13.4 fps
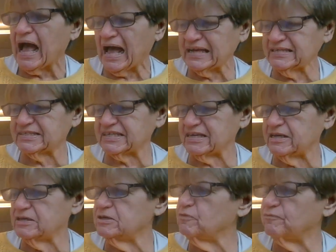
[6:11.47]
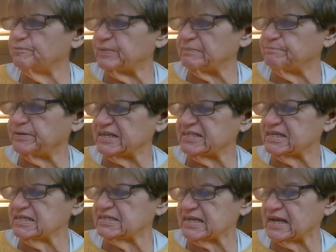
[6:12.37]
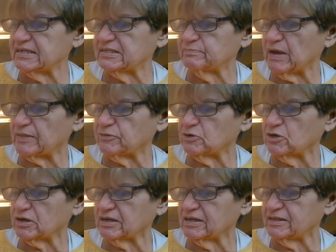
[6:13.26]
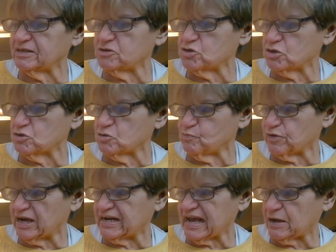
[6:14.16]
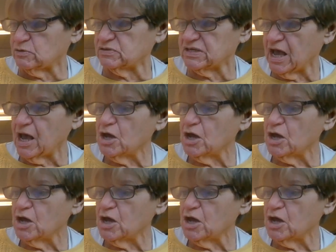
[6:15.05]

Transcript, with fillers: I see you've been busy, said his mother, looking at the gingerbread house.